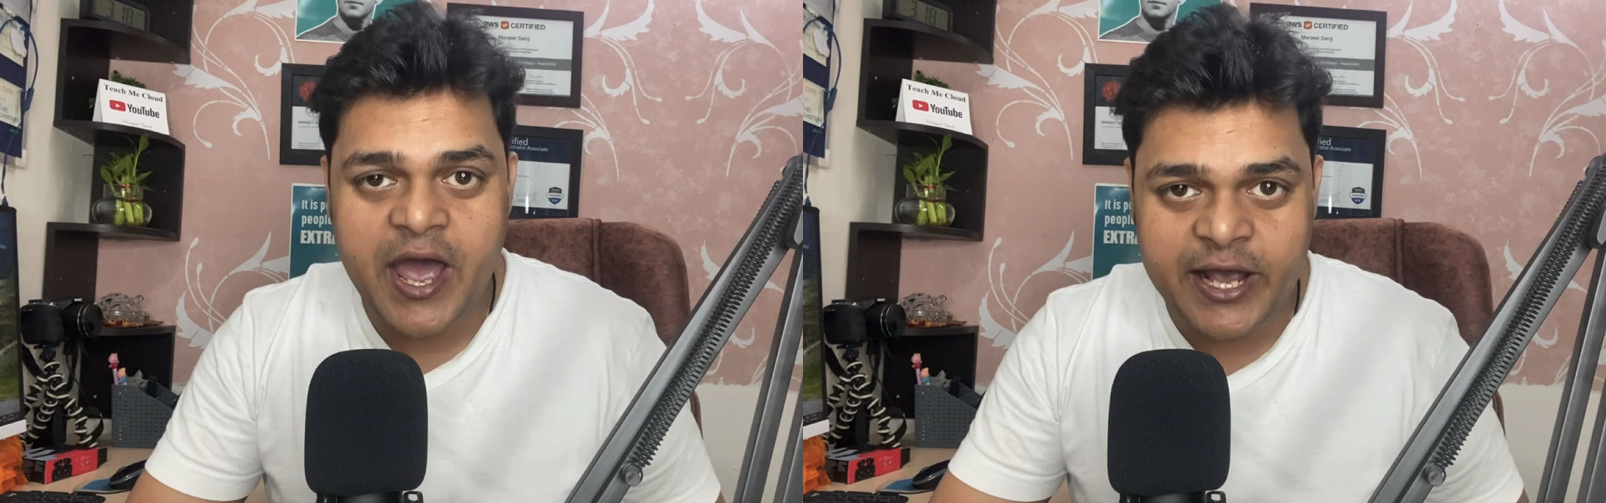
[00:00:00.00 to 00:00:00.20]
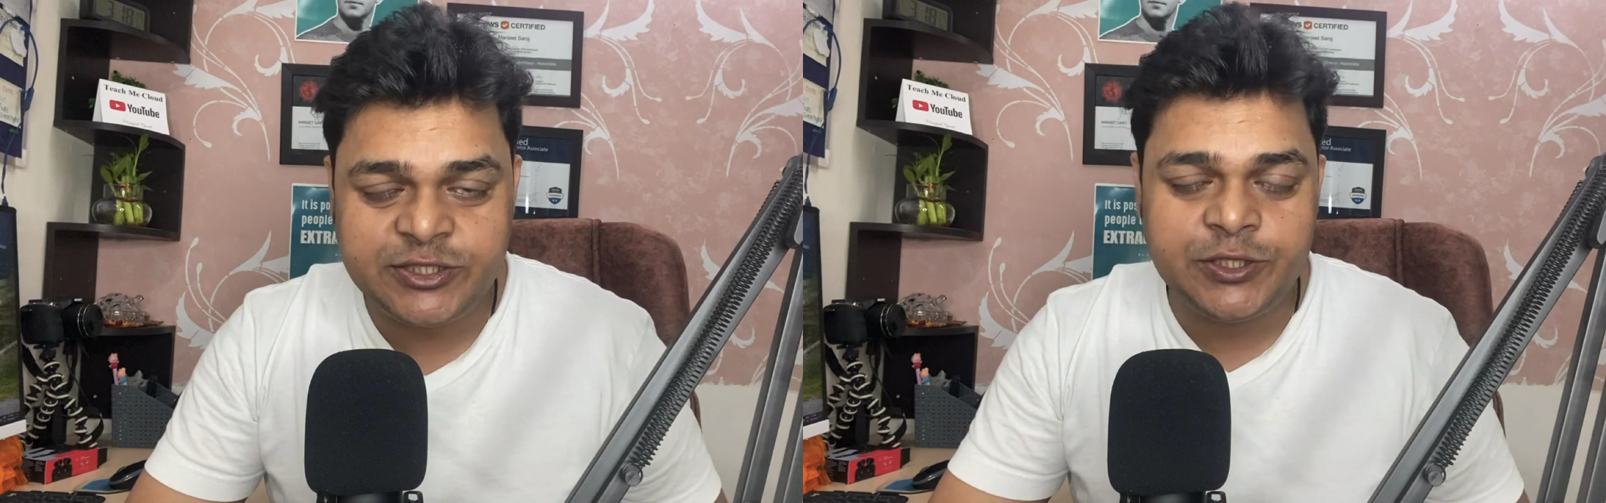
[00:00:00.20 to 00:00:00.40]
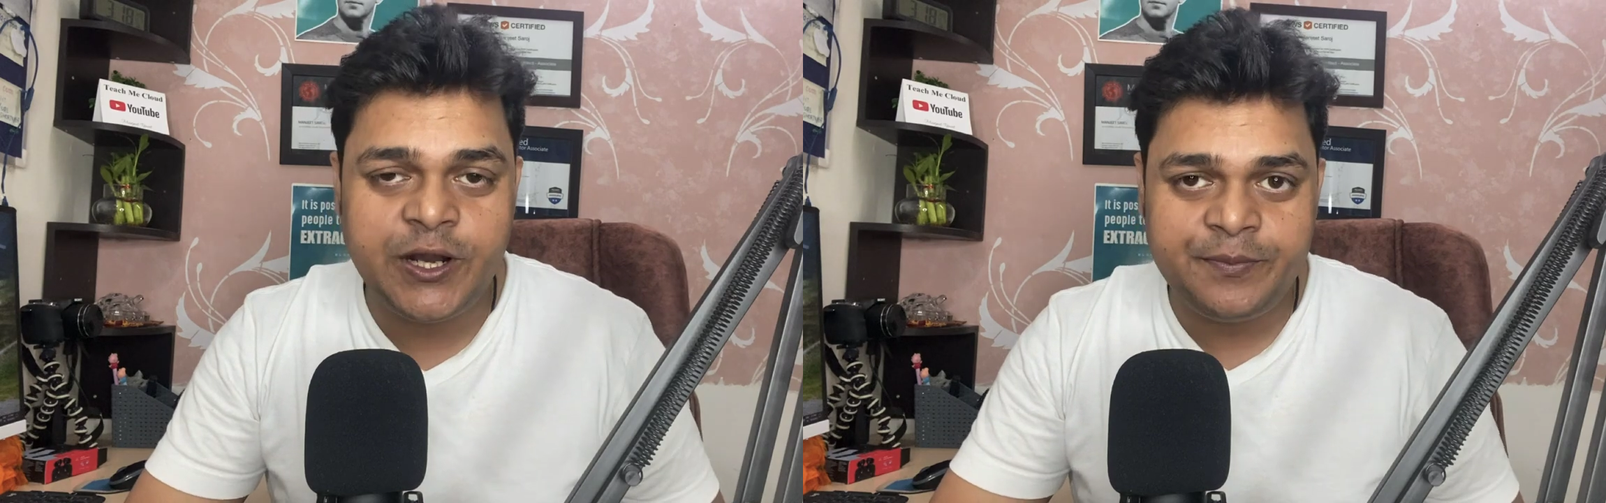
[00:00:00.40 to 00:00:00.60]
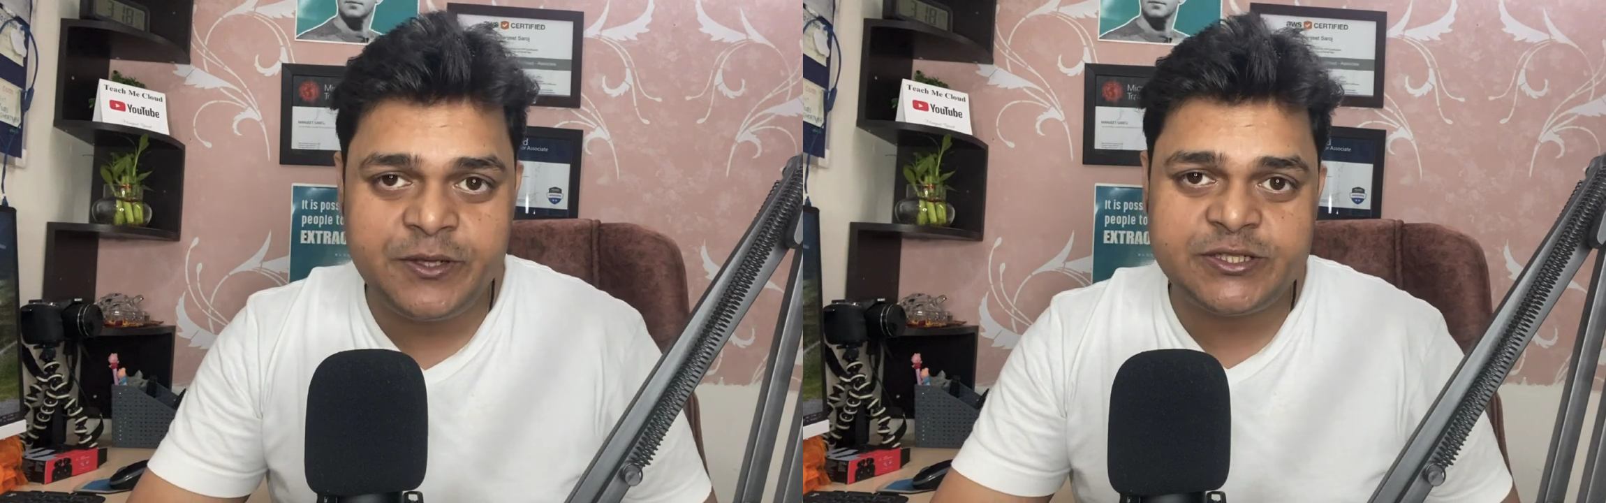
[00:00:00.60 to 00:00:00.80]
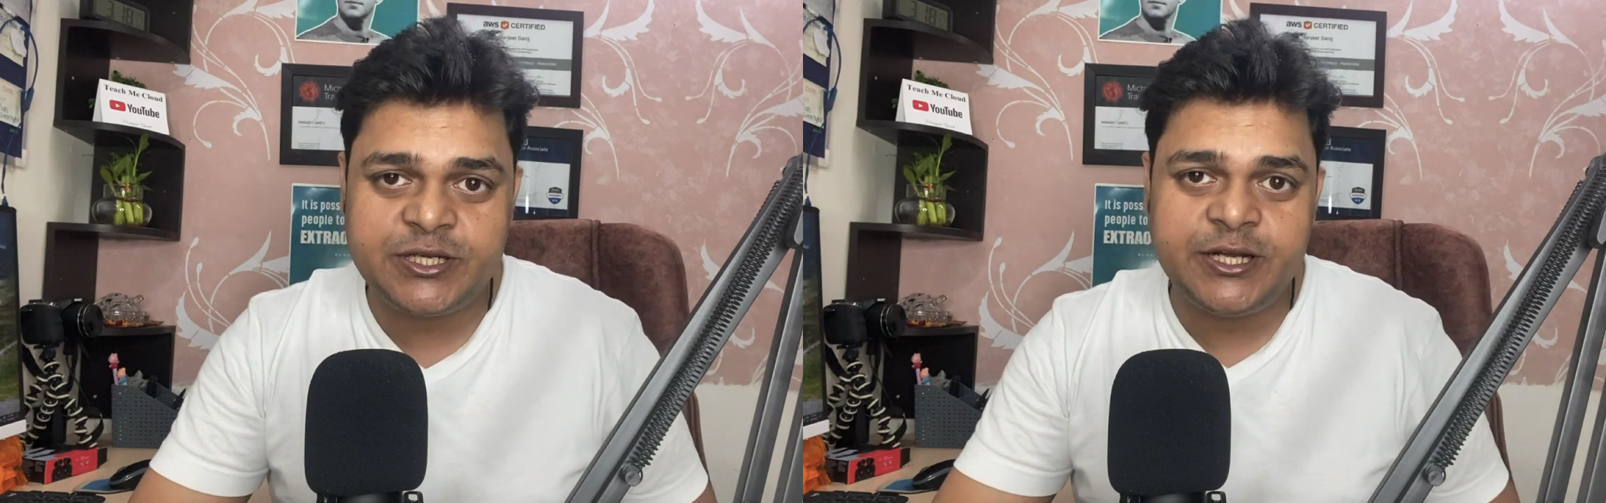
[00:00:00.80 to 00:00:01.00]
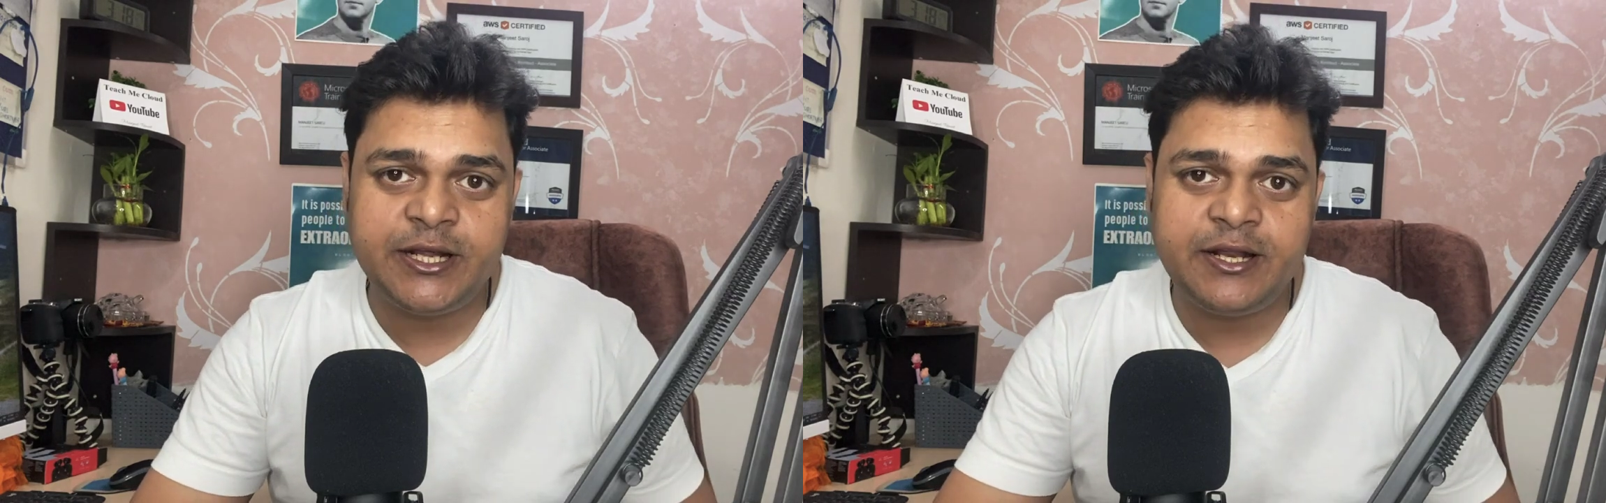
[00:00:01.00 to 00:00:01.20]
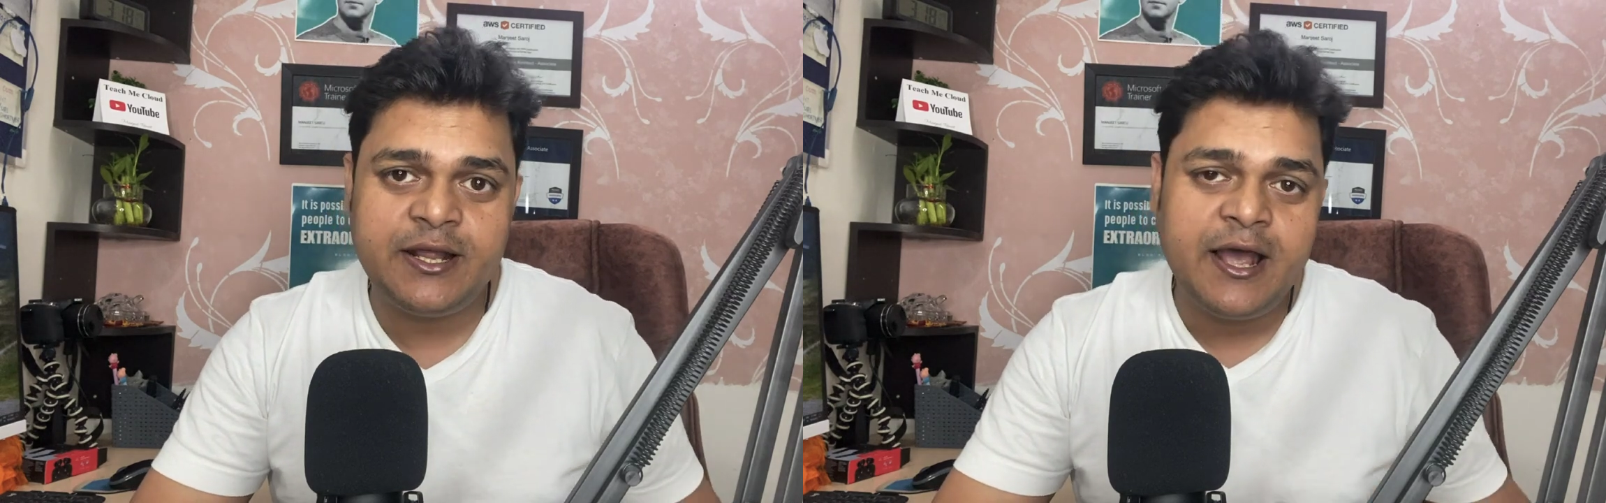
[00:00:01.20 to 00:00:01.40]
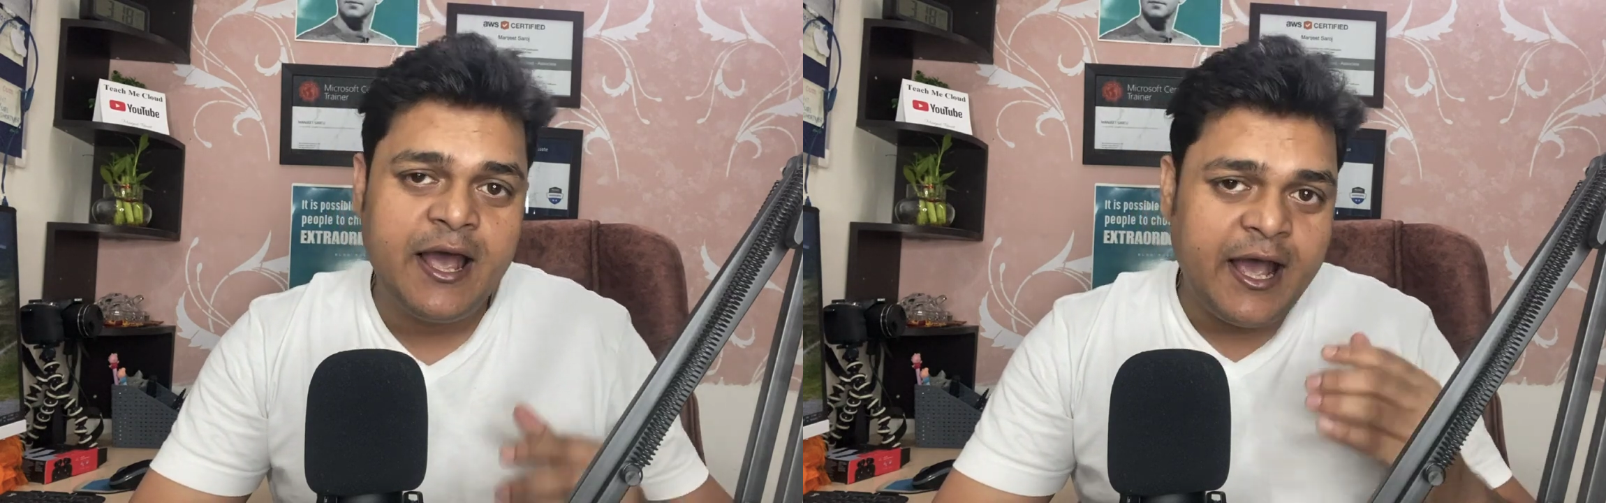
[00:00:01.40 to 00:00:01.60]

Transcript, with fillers: Azure Administrator,